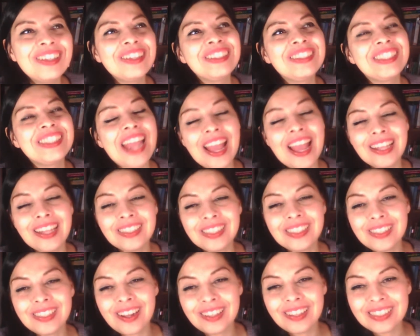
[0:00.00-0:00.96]

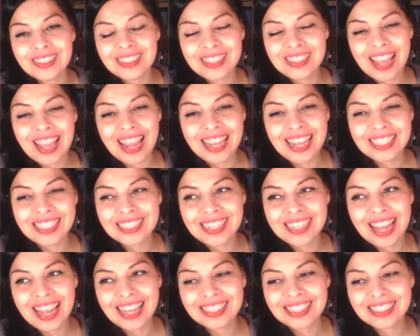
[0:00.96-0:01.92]
Dancing on stage
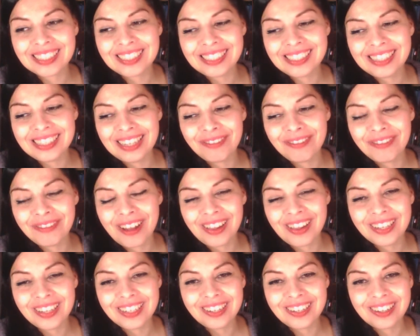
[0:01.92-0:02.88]
and accidentally
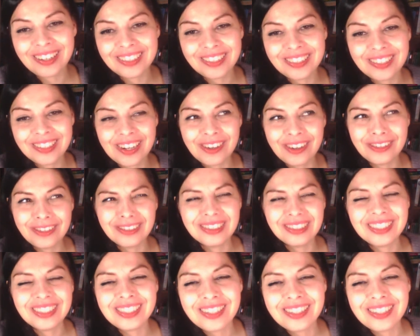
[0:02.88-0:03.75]
falling on your nose,